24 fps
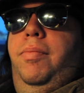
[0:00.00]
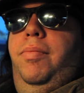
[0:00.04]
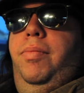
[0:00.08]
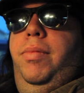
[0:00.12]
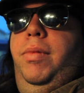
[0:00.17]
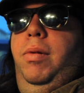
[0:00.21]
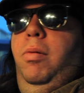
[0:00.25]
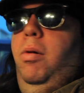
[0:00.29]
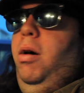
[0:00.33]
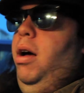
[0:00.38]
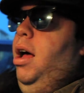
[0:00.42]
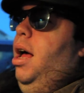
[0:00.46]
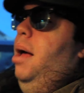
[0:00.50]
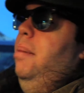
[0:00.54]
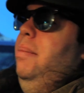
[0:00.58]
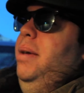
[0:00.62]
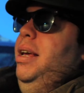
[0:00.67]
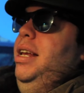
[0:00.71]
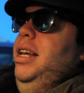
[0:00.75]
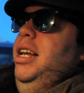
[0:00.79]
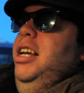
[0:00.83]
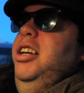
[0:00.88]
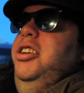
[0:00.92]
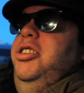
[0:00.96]
Well, I
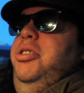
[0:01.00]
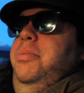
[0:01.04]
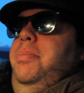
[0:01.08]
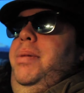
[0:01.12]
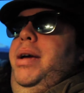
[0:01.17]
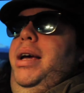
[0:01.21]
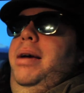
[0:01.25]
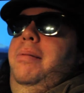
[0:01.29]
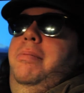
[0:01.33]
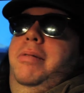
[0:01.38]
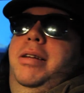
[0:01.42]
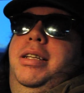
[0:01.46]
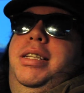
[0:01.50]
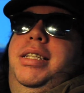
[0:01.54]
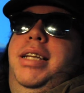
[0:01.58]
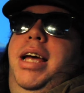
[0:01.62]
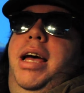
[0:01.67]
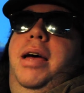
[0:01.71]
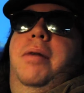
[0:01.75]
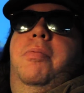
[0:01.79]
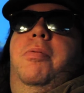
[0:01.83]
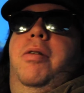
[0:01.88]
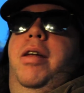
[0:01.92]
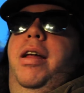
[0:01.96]
mean, he should be able to
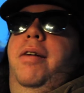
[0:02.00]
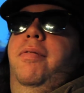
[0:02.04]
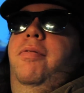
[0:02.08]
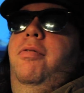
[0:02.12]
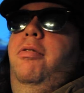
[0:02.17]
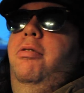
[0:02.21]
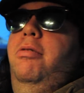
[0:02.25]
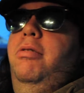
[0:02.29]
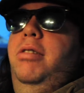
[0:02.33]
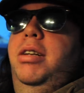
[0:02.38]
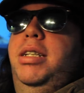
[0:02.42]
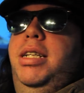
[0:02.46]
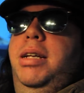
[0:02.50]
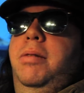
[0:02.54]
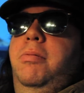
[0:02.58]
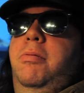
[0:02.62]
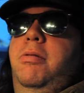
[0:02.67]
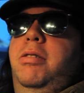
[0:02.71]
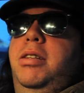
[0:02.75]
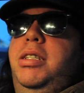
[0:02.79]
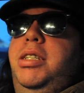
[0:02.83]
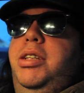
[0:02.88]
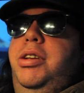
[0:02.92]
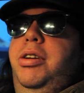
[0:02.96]
sign whatever orders he
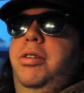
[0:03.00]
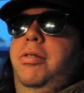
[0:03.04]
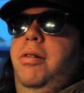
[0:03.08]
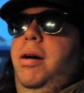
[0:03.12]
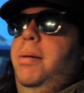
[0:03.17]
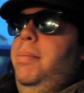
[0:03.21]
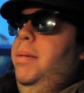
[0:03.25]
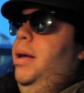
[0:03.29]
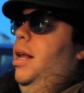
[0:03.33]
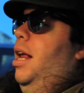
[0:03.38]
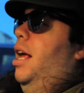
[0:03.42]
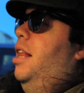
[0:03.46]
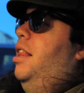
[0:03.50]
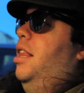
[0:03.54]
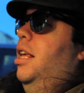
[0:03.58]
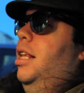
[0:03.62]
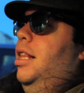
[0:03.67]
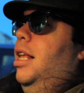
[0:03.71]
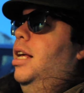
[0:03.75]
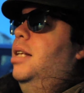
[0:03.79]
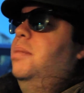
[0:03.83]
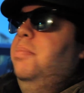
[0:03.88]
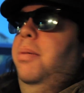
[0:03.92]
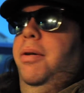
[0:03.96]
wants to. I mean, I think
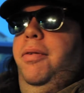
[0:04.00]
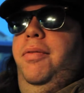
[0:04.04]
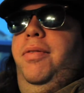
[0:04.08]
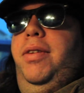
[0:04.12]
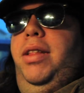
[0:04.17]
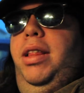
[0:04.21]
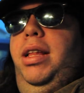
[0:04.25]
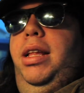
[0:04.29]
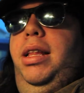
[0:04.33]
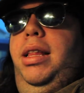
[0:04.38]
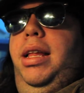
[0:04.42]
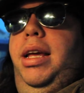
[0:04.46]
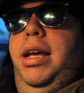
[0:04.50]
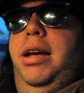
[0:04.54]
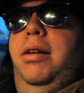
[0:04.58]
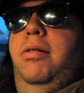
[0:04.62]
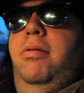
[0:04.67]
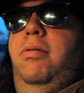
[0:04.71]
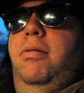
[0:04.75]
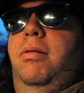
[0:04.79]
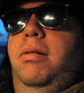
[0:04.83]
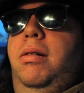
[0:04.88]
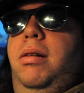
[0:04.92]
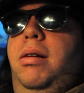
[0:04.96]
that's perfectly
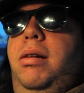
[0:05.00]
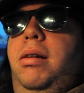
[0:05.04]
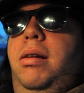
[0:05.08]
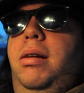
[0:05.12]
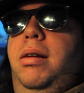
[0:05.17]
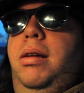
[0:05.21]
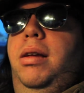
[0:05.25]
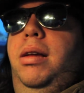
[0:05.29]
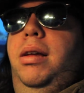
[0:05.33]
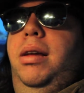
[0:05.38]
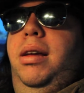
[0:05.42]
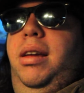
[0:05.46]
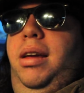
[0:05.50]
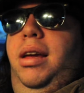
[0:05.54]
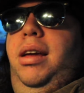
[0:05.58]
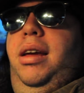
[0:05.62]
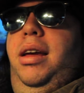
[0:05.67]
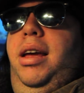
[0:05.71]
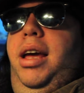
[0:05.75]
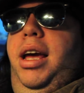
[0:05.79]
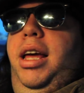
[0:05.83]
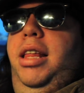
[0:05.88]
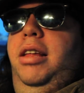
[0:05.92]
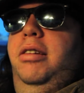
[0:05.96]
legal.
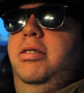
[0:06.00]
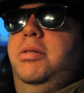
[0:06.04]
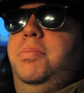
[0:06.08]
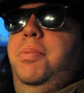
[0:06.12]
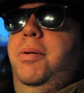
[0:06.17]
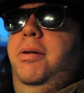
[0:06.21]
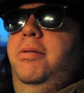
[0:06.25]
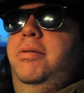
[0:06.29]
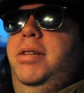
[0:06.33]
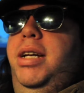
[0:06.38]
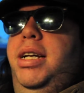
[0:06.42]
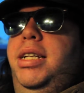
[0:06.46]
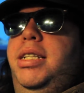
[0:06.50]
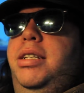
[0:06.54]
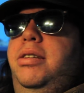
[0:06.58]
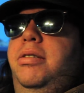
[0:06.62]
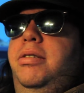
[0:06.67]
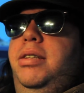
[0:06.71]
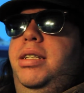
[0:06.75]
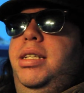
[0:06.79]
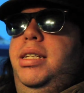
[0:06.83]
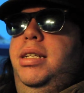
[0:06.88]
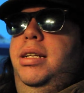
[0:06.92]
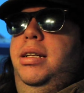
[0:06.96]
And those
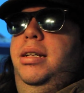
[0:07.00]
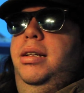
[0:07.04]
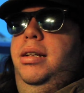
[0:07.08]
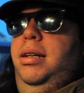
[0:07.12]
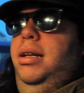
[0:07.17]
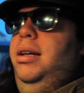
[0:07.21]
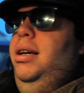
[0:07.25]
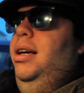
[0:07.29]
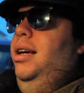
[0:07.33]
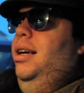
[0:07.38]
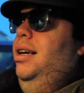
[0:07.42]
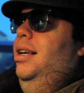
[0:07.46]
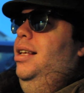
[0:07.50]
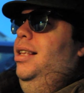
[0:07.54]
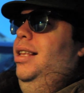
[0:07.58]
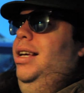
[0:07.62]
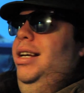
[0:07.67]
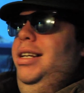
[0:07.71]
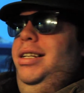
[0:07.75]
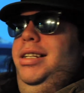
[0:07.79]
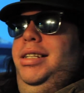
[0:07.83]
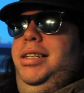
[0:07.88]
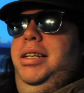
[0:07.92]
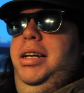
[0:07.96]
protesters,
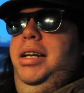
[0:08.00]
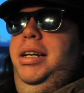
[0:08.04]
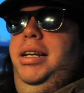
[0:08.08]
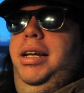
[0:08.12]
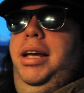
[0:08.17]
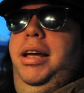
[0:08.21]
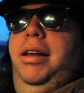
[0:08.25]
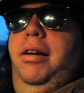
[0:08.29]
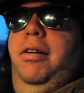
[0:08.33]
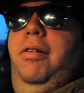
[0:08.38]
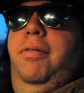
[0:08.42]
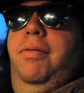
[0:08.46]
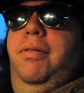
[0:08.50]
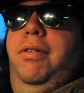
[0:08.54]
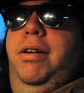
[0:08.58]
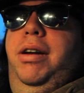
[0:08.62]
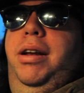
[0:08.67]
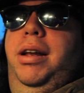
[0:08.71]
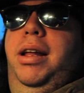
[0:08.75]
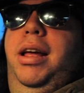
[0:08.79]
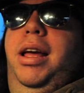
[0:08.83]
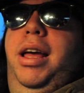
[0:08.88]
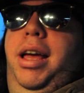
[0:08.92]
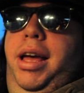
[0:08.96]
they just need to get over
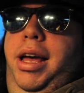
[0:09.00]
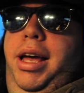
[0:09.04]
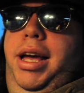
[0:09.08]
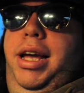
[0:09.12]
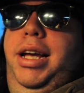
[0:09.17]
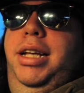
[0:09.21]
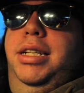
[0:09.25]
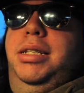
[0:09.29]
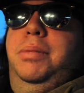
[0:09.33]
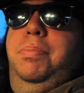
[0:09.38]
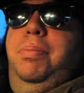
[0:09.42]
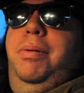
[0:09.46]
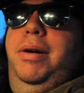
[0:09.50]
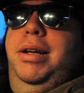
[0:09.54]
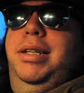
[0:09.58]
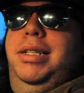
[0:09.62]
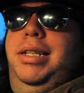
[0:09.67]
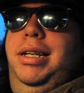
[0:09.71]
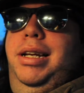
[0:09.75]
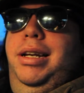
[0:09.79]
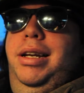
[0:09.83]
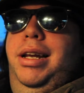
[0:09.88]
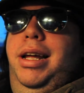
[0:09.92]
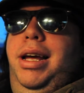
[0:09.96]
it. He's the
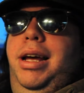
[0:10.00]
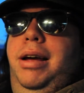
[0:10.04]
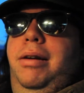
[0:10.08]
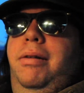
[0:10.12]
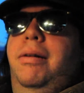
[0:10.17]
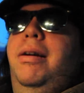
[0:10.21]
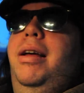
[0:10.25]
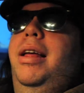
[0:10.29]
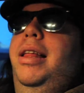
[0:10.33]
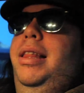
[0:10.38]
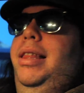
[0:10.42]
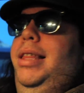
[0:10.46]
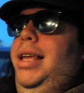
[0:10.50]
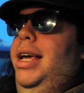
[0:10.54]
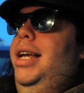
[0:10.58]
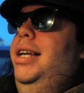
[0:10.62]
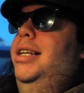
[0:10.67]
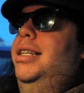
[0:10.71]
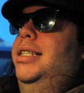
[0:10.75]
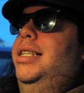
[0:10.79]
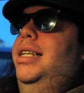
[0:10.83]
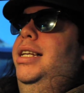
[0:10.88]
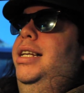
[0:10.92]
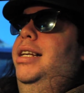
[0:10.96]
president now. They
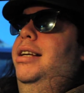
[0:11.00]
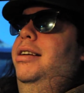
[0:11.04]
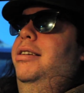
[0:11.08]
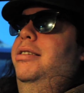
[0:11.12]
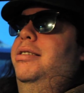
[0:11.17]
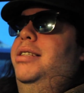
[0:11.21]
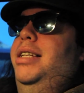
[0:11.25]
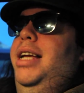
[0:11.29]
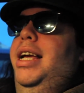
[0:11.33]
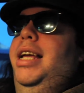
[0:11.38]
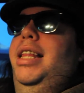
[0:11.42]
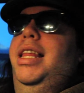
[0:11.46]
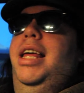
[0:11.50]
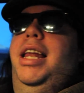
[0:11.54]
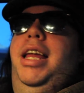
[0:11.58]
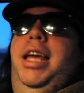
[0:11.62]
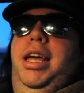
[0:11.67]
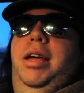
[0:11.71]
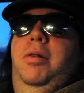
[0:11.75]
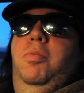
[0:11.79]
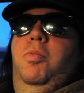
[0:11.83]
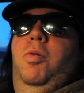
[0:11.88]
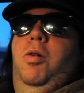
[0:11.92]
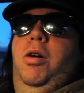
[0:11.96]
just need to understand that
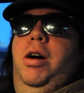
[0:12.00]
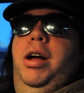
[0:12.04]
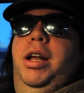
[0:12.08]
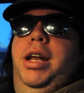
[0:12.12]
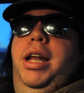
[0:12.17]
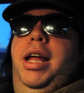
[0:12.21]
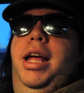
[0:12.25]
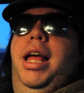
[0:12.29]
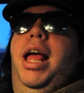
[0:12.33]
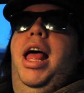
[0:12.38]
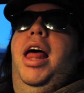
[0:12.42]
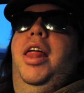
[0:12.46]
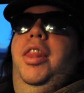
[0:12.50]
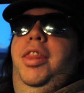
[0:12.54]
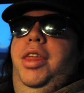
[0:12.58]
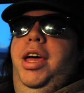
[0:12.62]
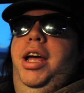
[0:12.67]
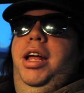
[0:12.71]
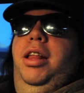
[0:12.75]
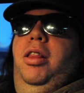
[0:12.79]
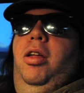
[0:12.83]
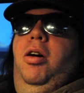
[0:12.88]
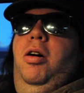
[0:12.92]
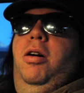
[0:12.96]
he won.
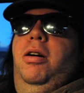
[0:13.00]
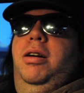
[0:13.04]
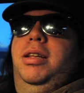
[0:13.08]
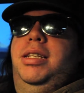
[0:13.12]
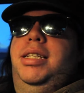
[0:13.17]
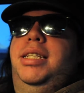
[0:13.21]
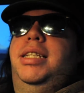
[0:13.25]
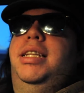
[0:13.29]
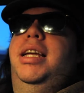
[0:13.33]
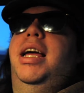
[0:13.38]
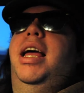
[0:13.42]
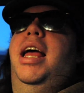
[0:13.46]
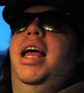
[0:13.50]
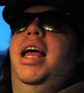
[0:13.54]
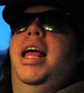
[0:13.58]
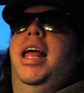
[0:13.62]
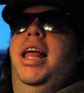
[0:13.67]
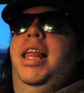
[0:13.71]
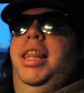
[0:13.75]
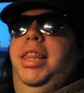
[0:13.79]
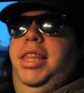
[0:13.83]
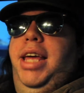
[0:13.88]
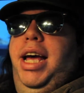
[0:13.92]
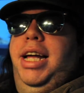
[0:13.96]
They lost.
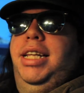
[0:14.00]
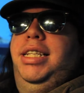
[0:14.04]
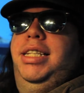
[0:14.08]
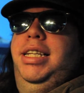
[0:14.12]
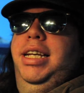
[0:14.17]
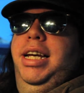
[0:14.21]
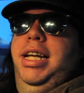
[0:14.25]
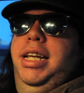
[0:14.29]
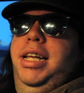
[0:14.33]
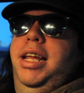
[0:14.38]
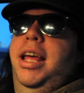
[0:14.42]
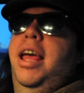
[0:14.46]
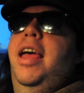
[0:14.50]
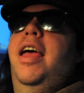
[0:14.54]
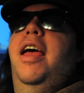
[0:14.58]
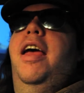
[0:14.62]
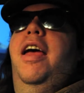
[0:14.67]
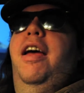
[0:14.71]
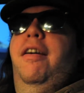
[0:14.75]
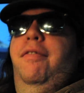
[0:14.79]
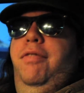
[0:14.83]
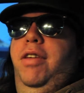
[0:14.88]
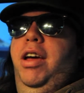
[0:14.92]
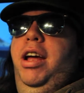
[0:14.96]
That's it.
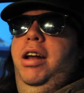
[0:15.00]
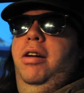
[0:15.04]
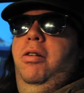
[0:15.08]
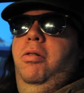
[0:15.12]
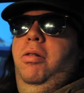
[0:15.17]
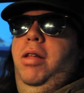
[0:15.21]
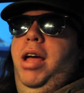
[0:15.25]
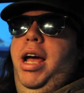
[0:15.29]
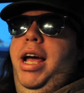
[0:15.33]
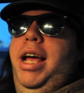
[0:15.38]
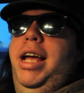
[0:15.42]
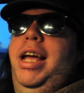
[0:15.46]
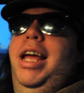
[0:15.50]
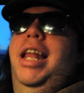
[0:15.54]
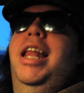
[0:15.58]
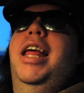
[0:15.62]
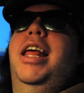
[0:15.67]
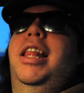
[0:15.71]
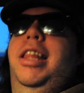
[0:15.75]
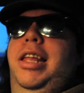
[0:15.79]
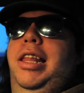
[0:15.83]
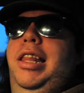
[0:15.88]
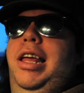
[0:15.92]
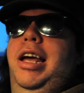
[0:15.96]
If they don't like it,
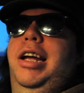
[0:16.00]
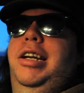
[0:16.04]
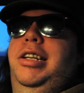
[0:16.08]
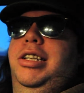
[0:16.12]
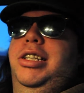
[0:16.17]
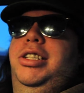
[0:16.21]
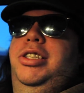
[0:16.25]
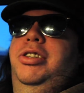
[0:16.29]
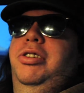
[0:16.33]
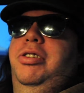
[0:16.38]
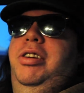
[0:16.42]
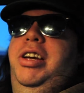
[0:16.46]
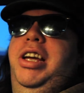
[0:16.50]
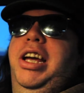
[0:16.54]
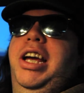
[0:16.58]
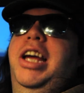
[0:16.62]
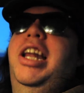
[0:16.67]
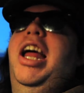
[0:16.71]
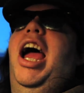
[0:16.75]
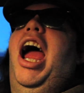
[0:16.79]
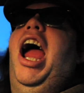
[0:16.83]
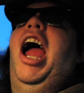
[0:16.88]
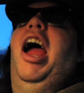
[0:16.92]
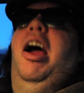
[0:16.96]
then they just should
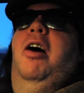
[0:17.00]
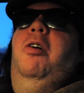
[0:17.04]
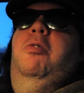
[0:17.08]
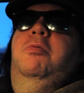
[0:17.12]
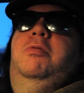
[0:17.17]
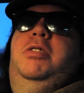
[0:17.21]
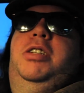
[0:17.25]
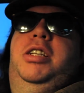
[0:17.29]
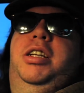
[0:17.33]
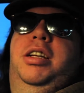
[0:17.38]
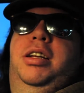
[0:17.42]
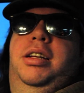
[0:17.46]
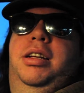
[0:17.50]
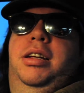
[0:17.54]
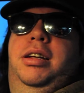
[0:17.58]
get out.